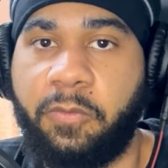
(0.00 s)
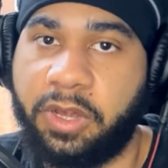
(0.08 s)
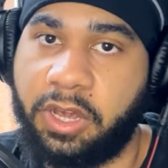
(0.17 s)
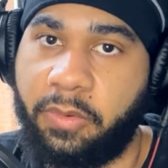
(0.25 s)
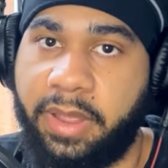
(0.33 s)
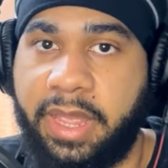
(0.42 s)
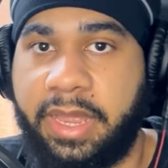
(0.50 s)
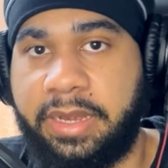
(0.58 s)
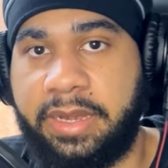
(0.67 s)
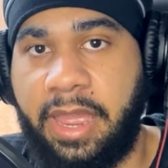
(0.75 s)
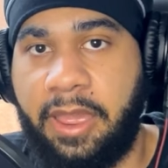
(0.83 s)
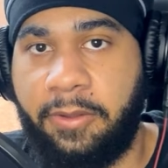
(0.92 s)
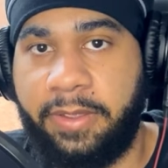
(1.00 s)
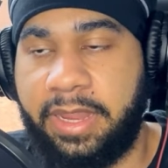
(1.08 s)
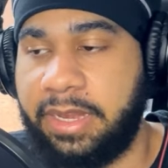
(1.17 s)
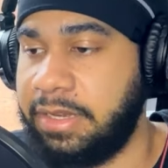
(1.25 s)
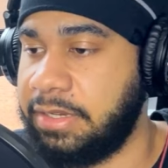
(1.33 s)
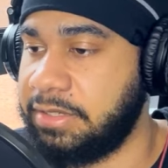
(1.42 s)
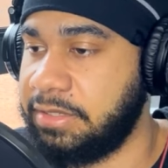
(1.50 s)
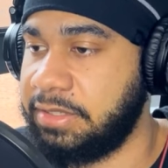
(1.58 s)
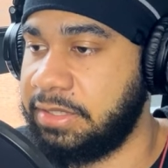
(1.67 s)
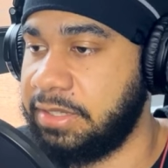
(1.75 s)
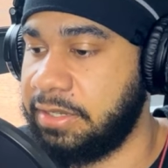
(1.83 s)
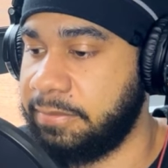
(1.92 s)
we're go ahead now into
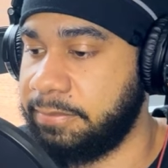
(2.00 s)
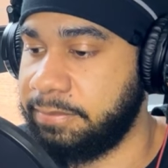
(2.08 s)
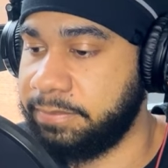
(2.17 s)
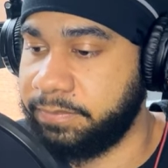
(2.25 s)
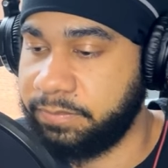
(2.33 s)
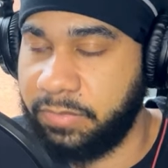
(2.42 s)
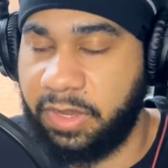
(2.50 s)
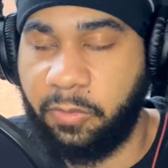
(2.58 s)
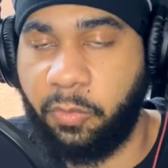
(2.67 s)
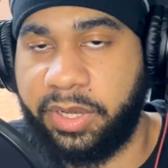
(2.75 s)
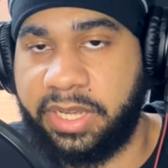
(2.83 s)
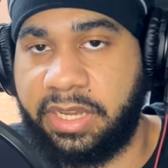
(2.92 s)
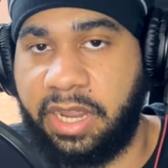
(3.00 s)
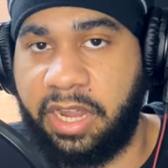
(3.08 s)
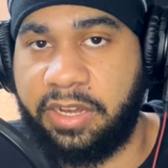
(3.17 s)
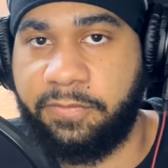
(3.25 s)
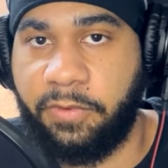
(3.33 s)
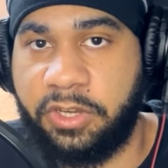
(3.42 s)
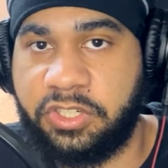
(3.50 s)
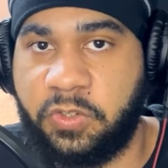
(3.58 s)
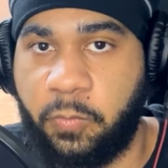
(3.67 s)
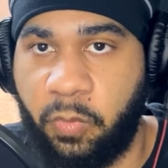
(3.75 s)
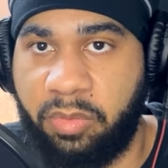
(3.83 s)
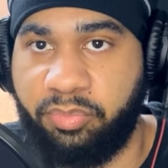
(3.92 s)
the um working on version
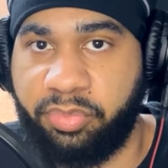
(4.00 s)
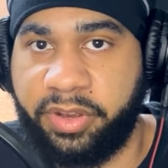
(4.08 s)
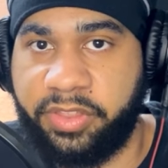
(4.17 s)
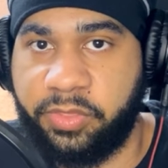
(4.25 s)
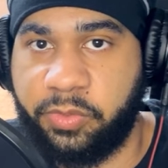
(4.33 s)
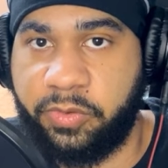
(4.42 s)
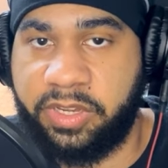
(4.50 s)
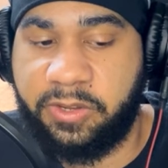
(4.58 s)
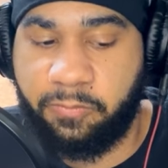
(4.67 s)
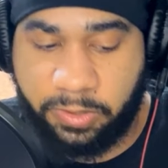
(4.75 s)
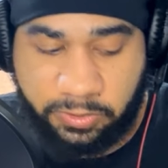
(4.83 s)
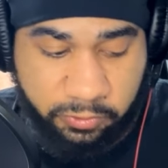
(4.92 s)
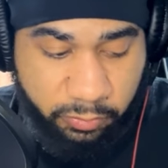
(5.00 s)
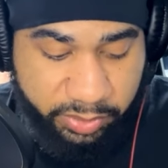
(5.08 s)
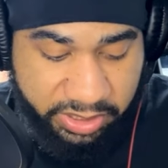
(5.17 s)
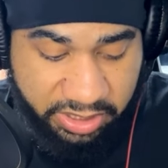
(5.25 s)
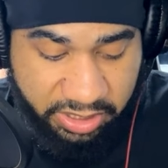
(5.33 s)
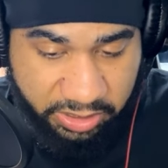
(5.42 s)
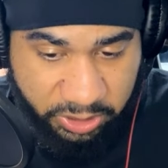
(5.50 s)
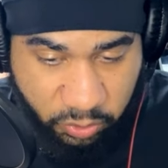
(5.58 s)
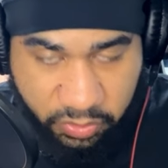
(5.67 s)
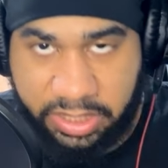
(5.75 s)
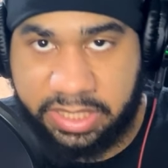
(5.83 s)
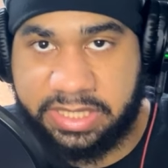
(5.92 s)
1.3, which will be
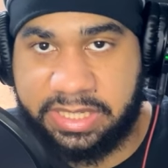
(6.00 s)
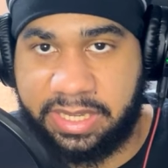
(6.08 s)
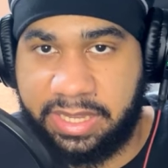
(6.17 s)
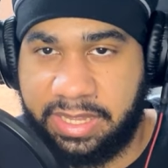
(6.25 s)
Luca's